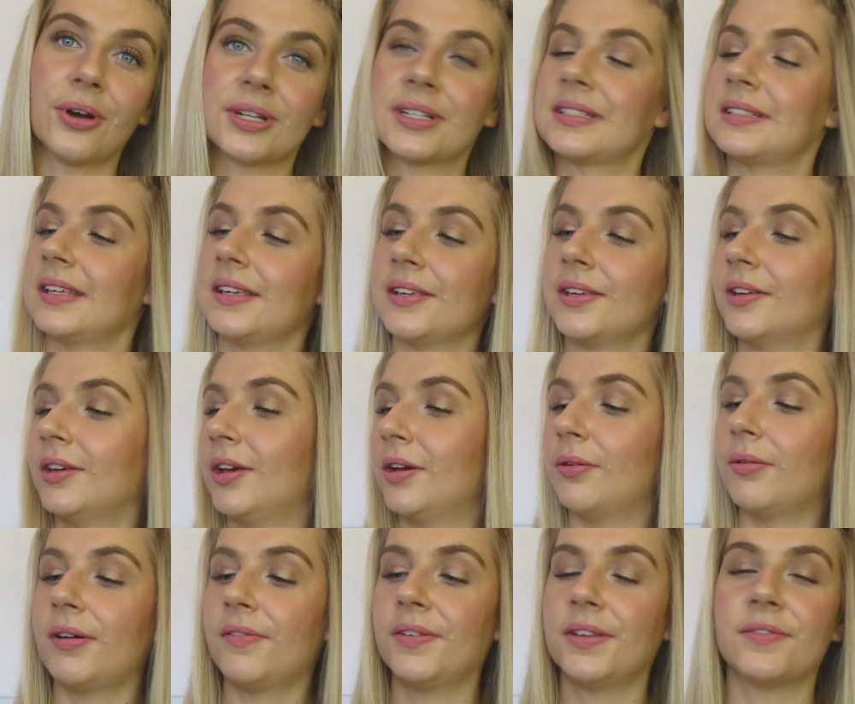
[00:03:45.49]
Honestly,
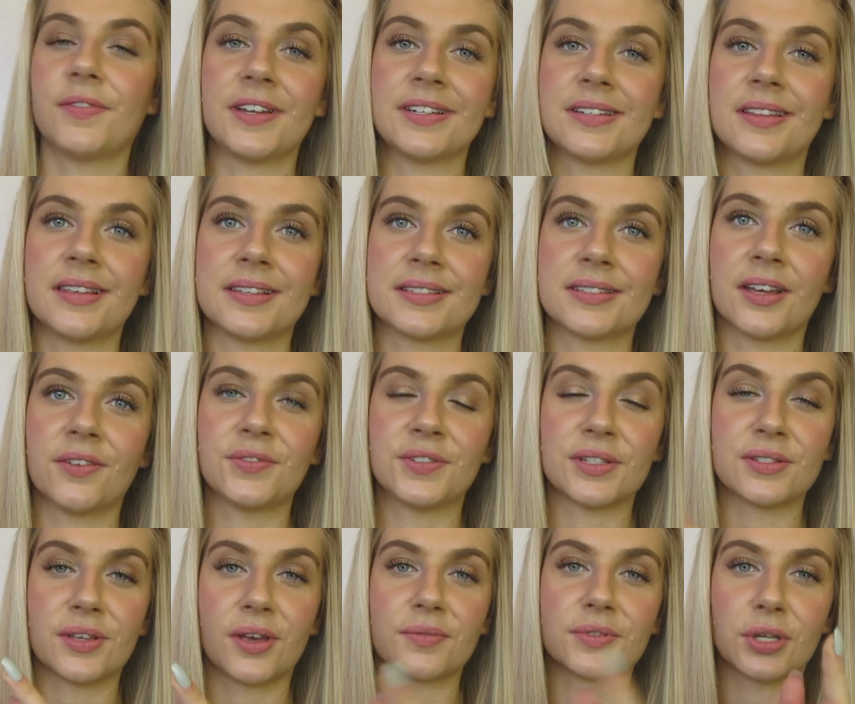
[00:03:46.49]
whoever invented this stuff
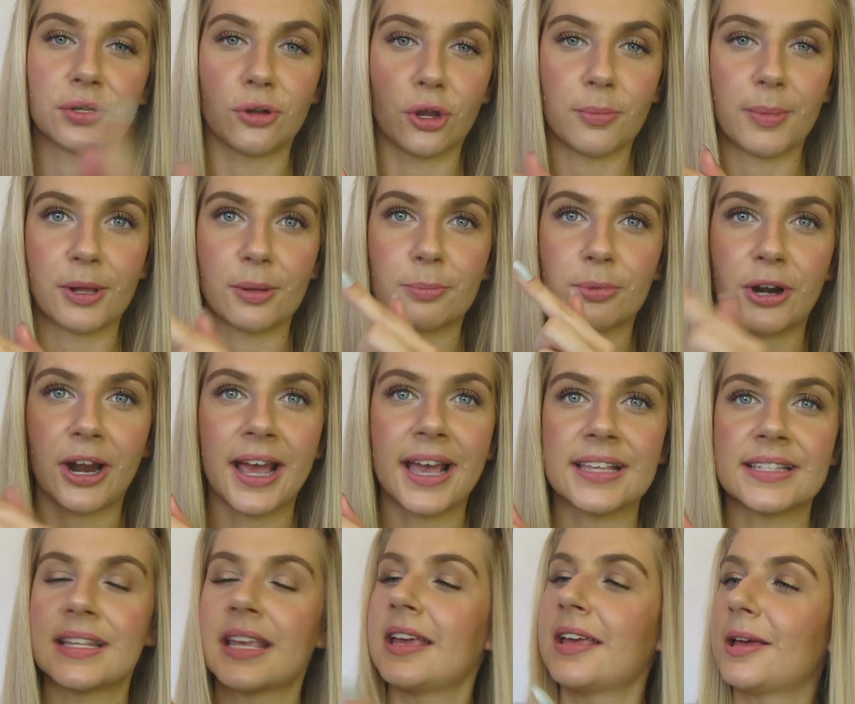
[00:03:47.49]
deserves a Nobel
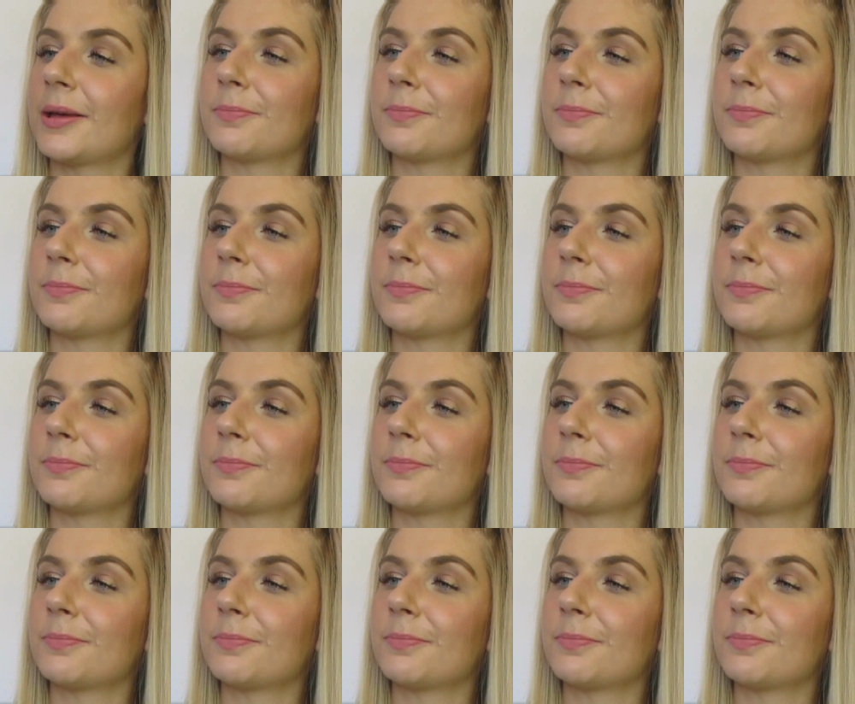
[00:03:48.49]
Prize.